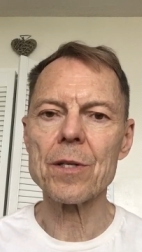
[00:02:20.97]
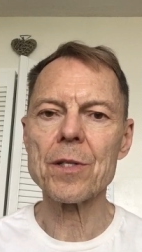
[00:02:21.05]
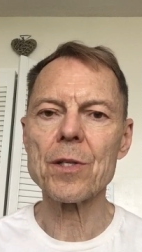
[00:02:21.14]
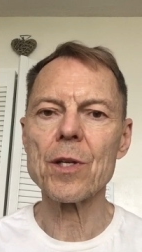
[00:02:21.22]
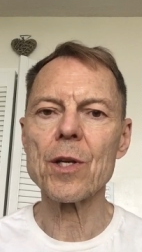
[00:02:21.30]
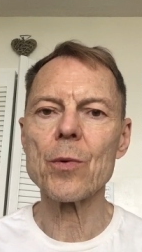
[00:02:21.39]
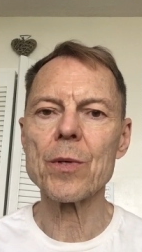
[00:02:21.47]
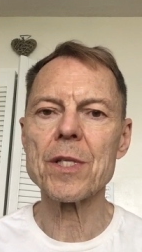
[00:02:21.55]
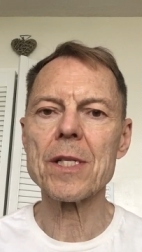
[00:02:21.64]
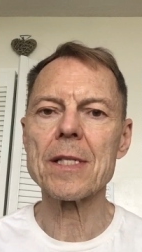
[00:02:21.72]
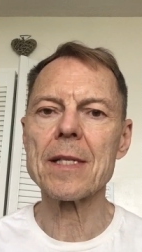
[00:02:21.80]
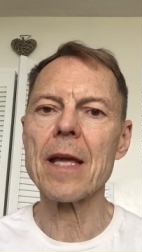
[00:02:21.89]
So you would
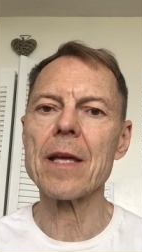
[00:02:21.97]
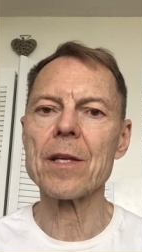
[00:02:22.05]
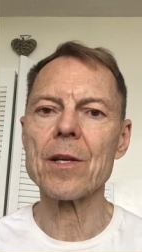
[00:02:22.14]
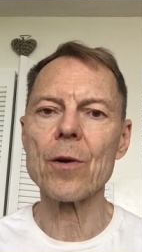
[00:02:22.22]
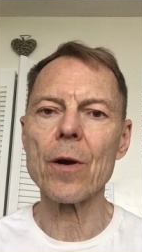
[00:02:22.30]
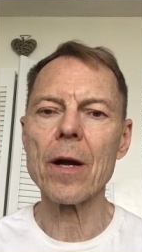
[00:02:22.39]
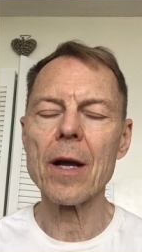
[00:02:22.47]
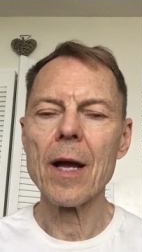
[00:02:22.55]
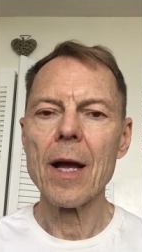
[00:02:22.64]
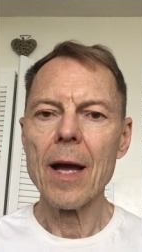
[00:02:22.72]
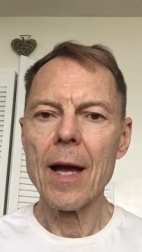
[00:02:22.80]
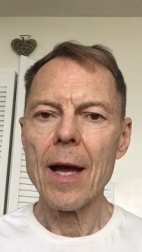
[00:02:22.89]
just take your
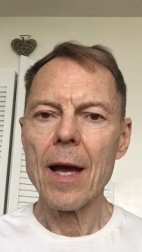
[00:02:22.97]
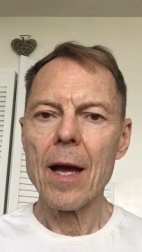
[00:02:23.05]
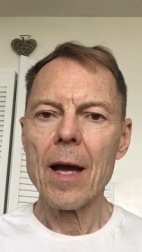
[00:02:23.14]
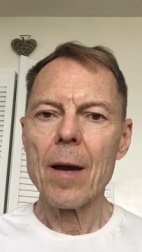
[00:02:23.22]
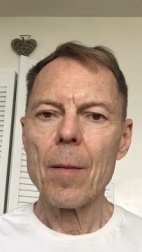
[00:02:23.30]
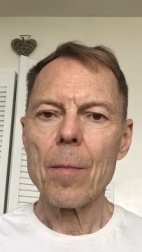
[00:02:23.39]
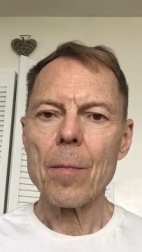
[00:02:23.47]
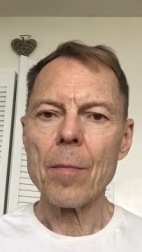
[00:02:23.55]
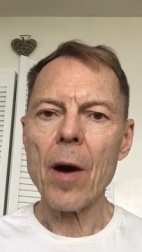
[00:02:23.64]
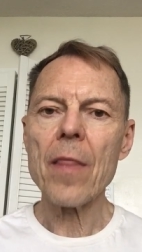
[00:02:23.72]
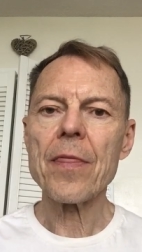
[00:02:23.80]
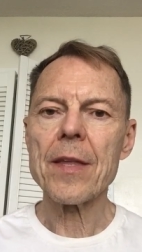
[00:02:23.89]

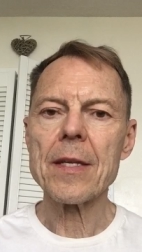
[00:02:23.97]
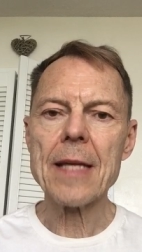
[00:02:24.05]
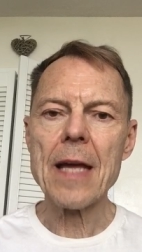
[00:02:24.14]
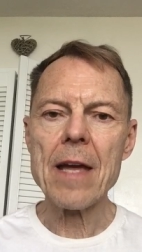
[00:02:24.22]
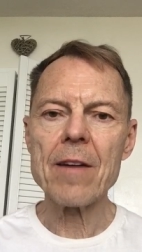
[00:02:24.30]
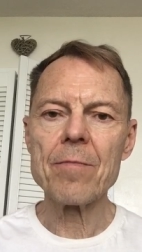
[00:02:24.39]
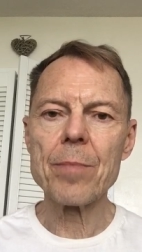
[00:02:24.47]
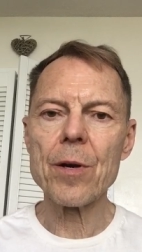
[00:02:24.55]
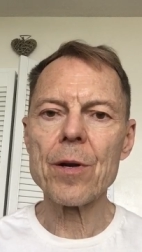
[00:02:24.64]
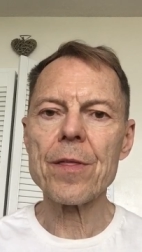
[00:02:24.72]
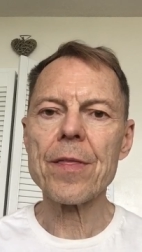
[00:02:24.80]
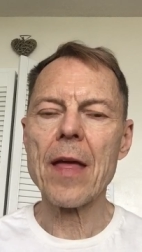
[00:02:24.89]
month and day of
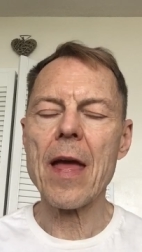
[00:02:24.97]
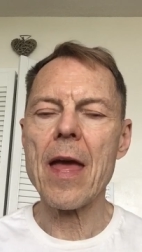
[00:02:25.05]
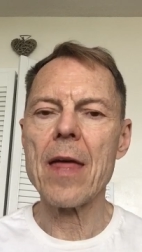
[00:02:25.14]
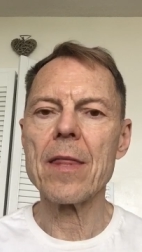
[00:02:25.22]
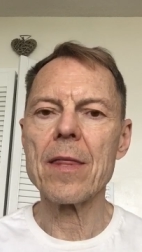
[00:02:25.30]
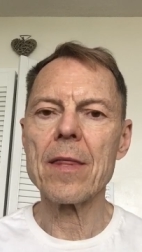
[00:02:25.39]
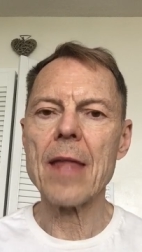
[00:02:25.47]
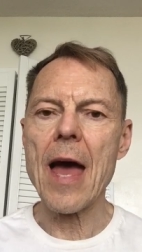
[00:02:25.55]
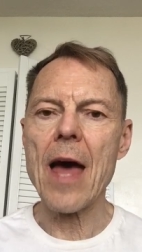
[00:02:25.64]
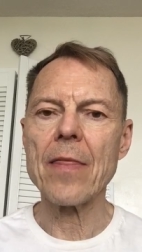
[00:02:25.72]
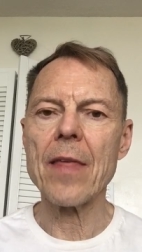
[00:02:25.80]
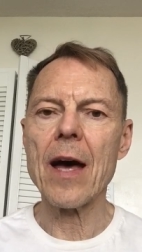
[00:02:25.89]
birth and
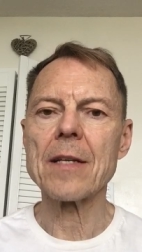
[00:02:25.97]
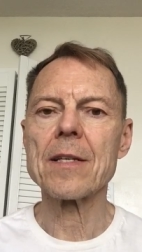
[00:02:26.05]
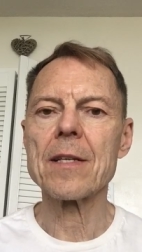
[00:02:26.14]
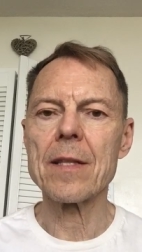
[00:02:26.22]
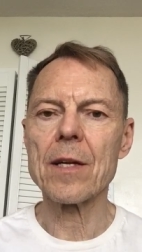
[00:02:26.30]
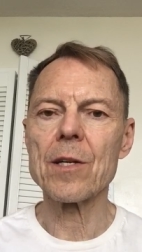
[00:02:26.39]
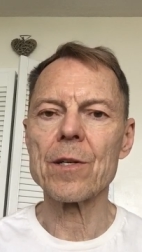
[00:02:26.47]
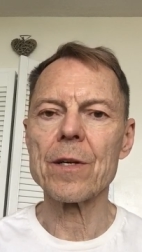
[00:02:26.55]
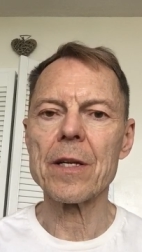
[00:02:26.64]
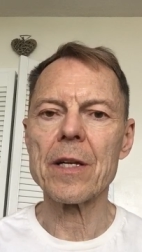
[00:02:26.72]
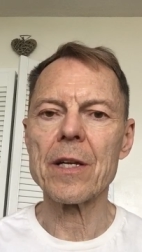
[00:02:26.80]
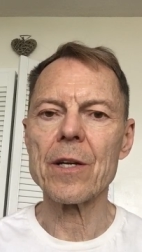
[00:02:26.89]
add that to the
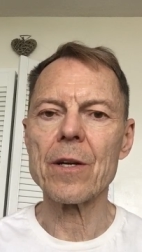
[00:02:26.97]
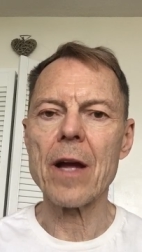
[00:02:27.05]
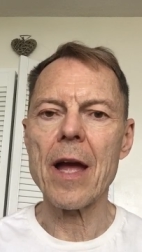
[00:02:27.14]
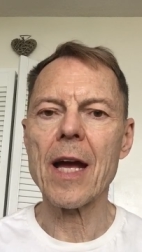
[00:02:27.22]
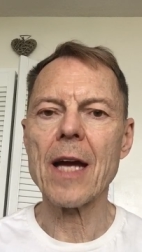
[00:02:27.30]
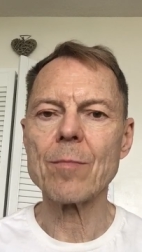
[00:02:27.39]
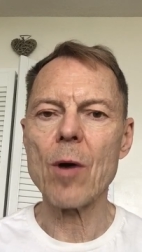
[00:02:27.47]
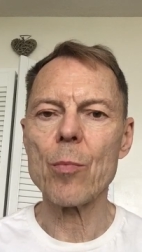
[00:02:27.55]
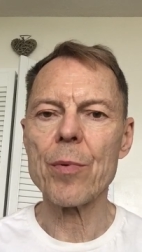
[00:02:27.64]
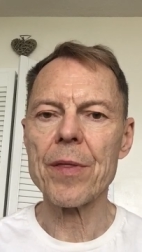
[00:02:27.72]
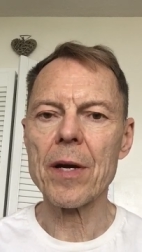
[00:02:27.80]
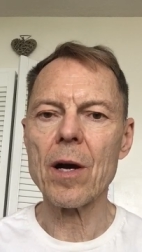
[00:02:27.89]
current year and come up
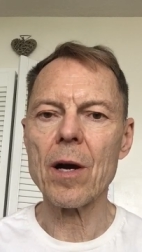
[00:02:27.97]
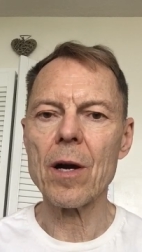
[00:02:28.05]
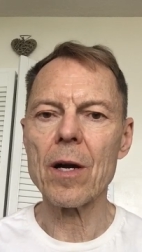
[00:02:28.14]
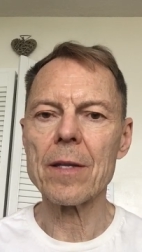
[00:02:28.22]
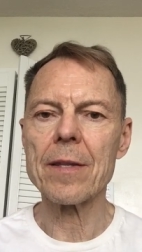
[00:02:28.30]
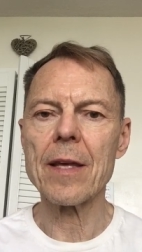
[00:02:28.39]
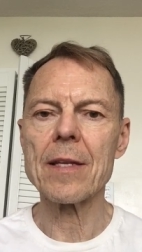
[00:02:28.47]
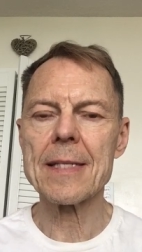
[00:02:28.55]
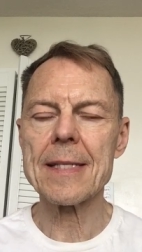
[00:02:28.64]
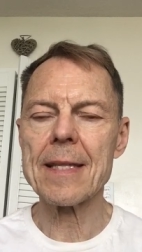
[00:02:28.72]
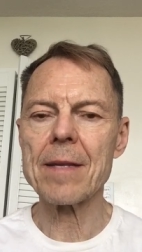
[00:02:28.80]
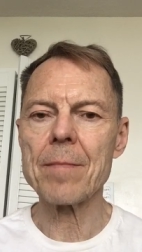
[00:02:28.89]
with a card that is
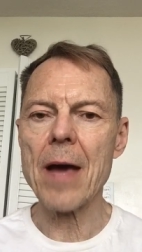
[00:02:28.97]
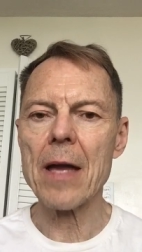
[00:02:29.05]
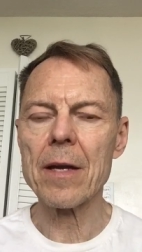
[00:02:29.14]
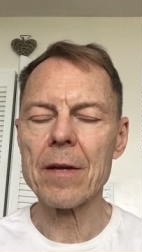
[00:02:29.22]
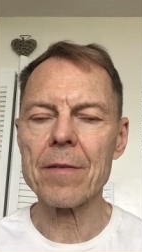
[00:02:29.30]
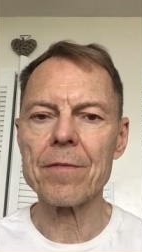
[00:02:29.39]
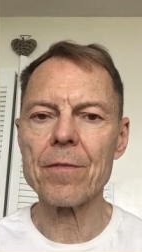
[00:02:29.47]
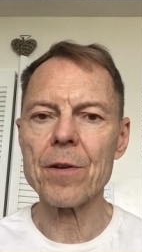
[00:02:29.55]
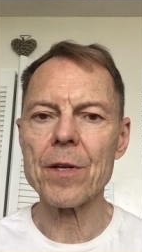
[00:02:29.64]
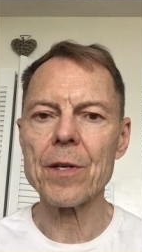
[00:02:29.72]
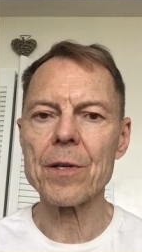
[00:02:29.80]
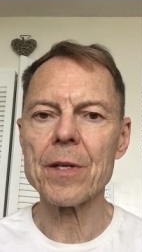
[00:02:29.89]
thematic for
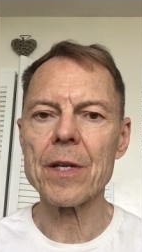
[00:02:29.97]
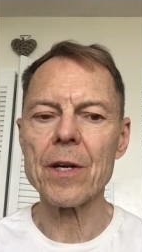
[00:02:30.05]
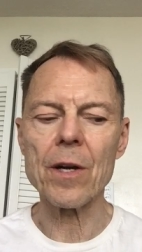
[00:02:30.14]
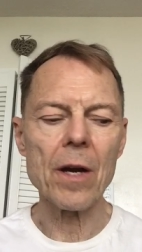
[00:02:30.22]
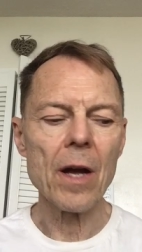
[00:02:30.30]
your year.